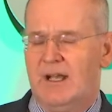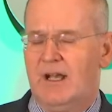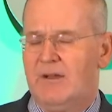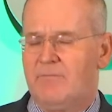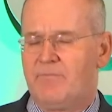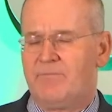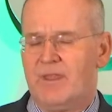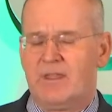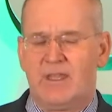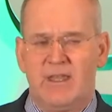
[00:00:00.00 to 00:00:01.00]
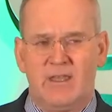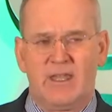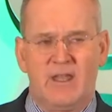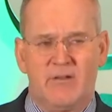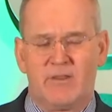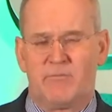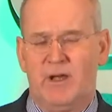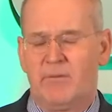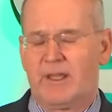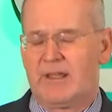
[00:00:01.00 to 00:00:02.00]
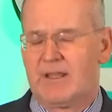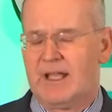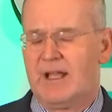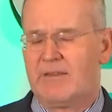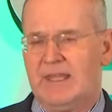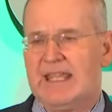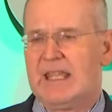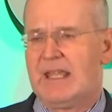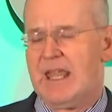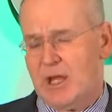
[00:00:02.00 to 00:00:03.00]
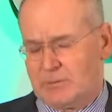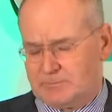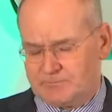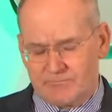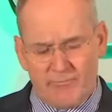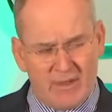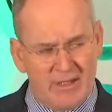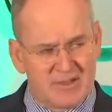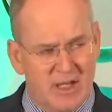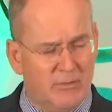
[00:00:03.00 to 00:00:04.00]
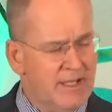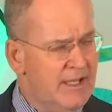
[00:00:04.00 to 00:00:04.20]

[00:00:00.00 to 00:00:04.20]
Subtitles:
the public thinking here. So